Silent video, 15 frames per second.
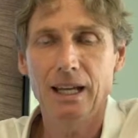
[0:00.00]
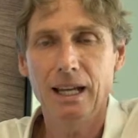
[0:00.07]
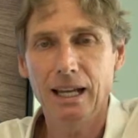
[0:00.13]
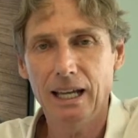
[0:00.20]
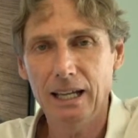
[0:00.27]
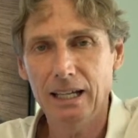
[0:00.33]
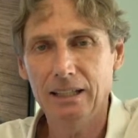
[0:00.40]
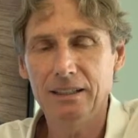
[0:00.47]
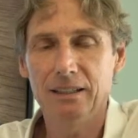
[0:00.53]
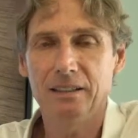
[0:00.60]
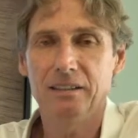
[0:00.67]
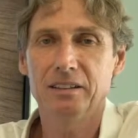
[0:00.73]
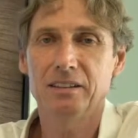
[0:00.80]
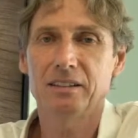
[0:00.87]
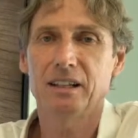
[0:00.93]
And in
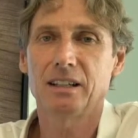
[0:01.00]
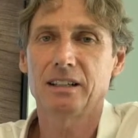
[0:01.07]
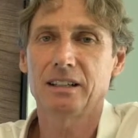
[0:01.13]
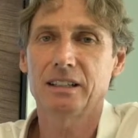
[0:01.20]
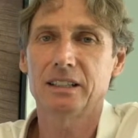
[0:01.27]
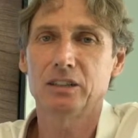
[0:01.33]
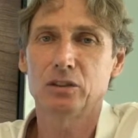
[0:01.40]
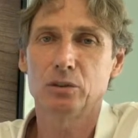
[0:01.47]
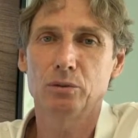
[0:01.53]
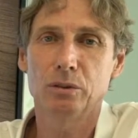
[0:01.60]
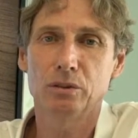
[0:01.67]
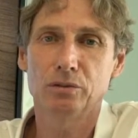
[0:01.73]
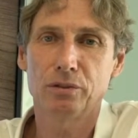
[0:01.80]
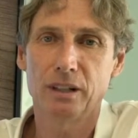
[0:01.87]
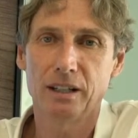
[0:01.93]
the starter kit you will
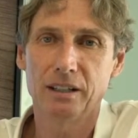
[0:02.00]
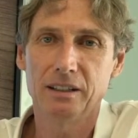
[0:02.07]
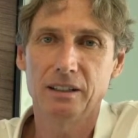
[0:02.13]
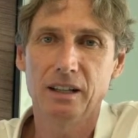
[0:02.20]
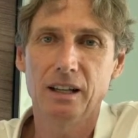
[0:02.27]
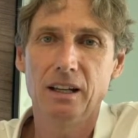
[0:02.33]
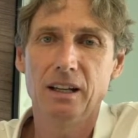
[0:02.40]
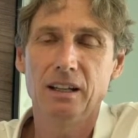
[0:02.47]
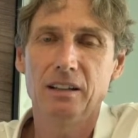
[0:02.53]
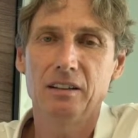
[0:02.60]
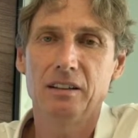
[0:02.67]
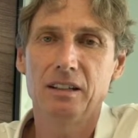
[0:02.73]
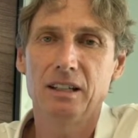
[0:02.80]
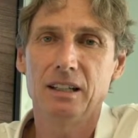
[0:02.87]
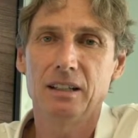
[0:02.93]
find
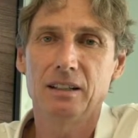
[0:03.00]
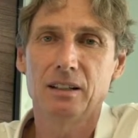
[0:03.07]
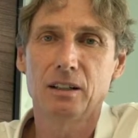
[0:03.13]
the